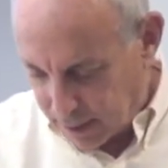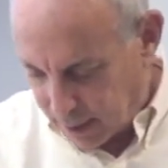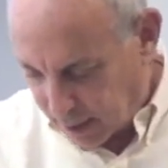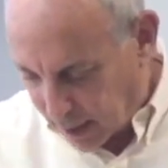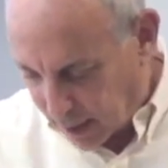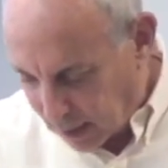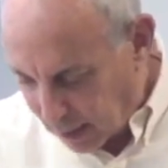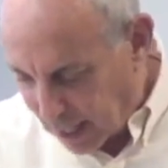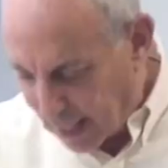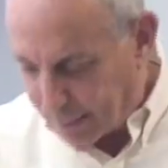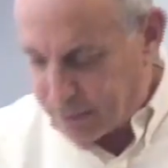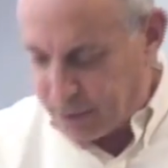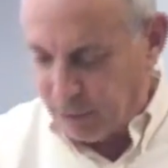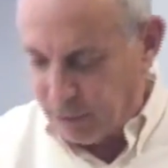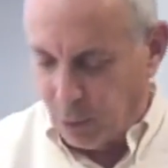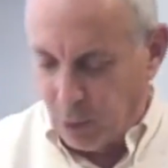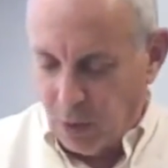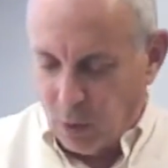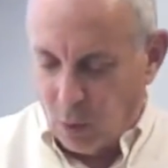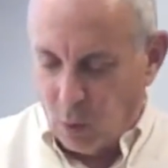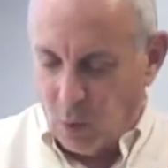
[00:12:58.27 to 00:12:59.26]
collapse
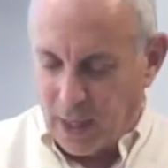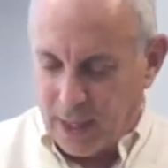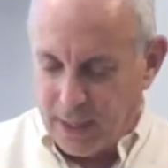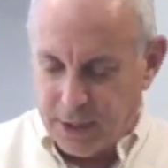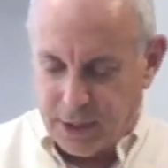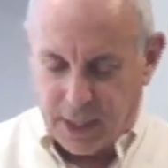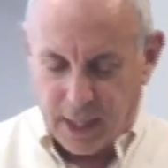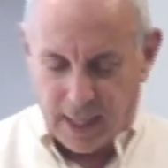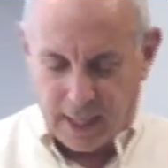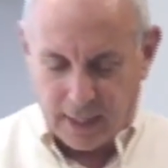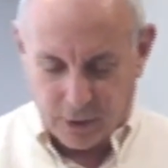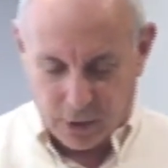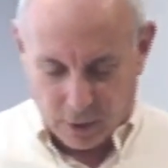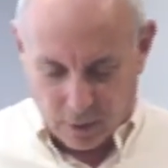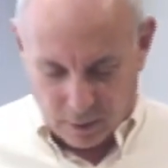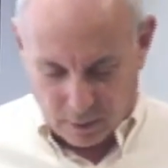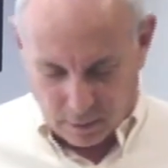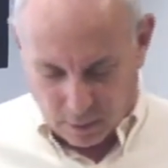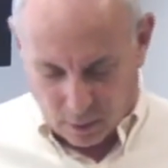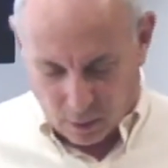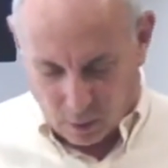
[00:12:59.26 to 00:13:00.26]
of real wage gains,
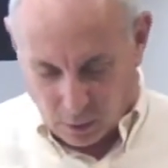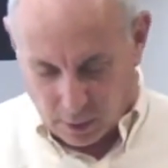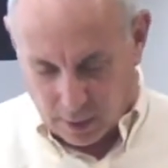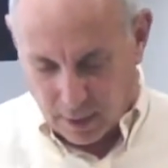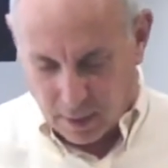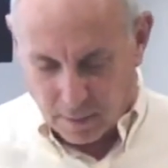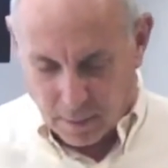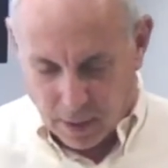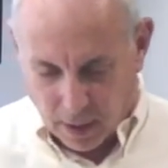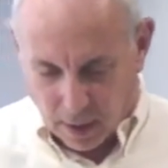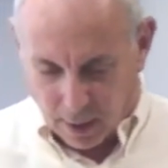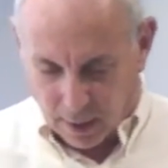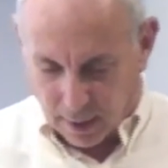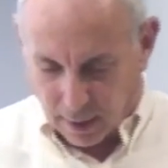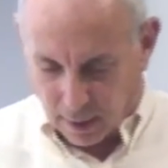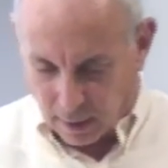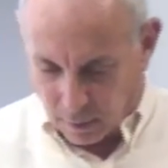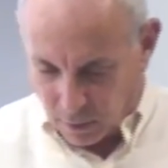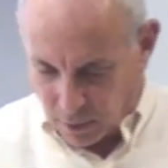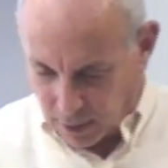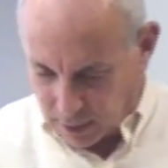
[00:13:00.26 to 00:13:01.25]
only in America,
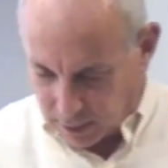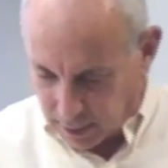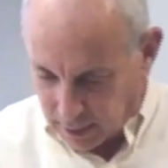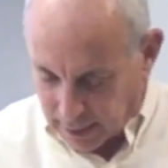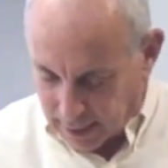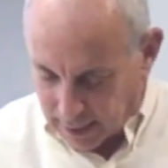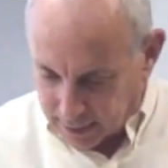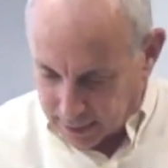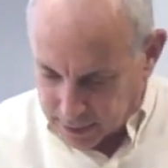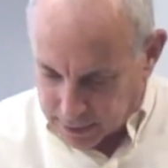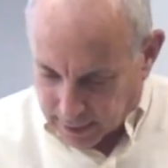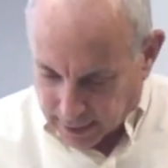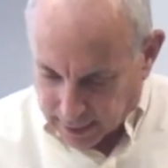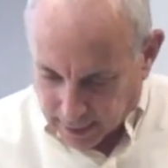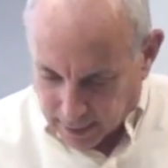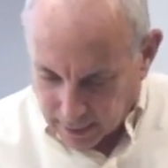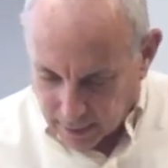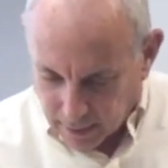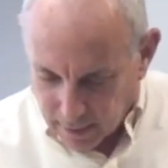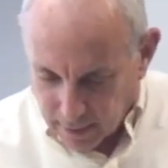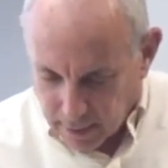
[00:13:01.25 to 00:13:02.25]
we'll get to that in a
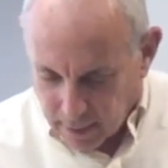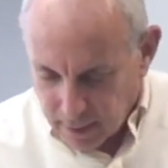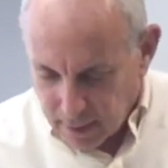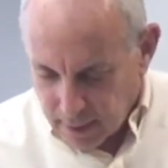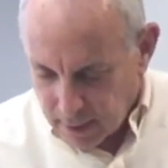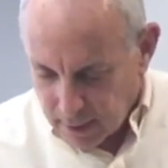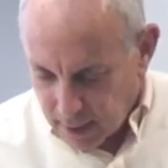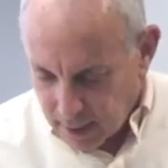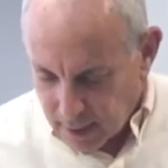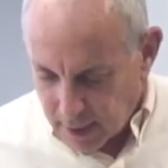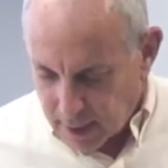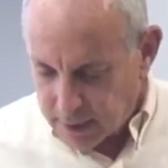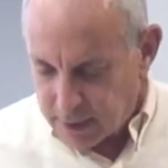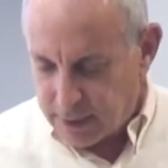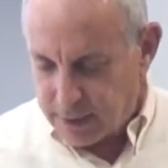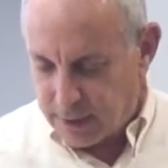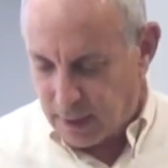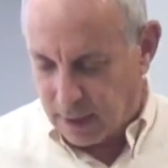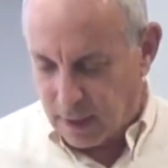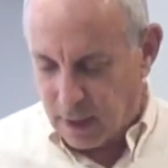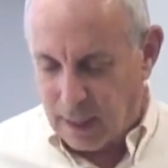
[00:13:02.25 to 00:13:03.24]
second, is
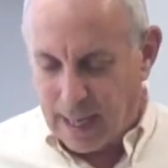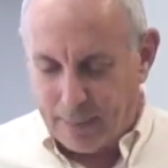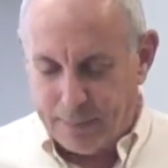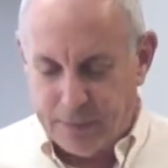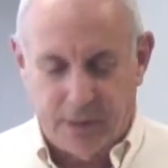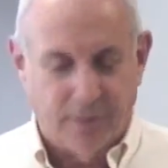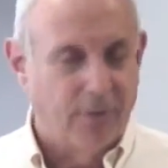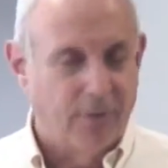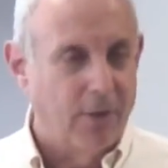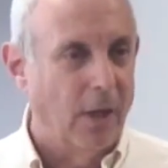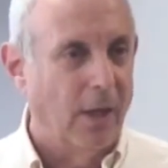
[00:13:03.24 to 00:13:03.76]
the collapse of